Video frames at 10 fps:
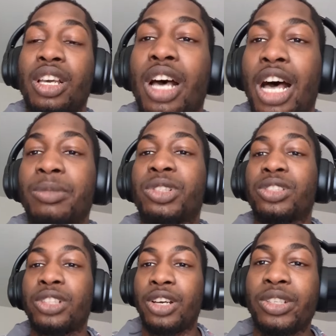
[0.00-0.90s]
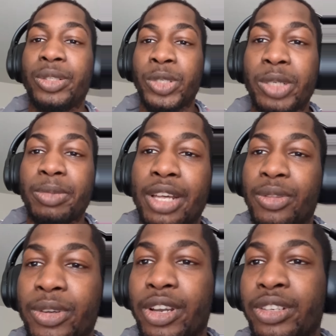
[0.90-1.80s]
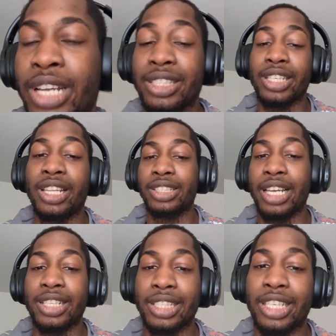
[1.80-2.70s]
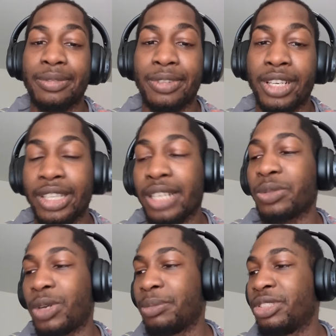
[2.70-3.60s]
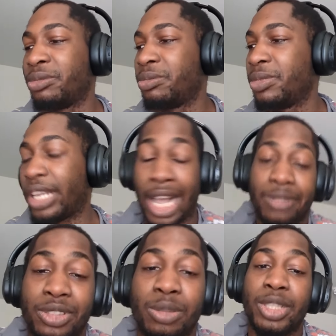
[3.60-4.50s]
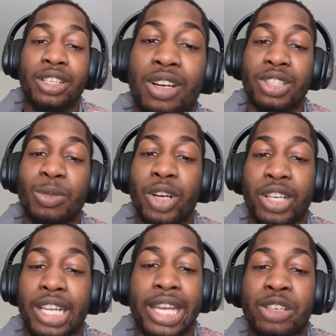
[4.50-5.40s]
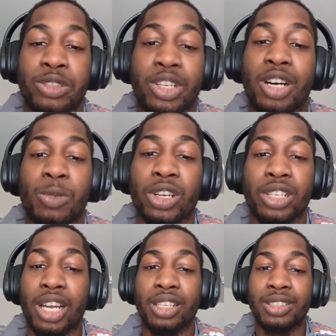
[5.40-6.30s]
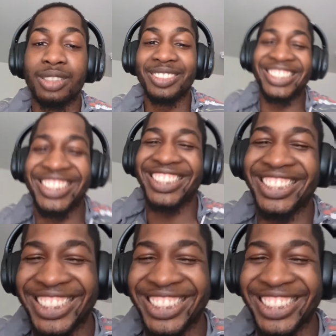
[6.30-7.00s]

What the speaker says: I'm slowly creeping on 300. I say it like that because I keep forgetting that's one. Like, I have so many goals I'm working on, I don't even know I'm working on.